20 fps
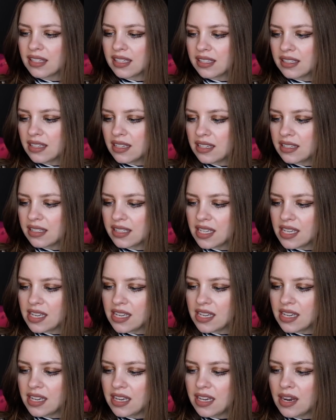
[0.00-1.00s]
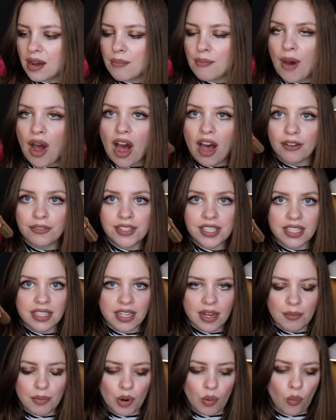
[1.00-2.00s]
This is in Mauve,
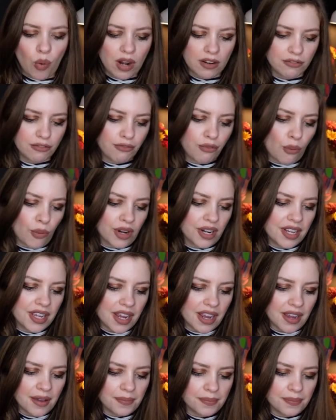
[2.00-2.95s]
number 140.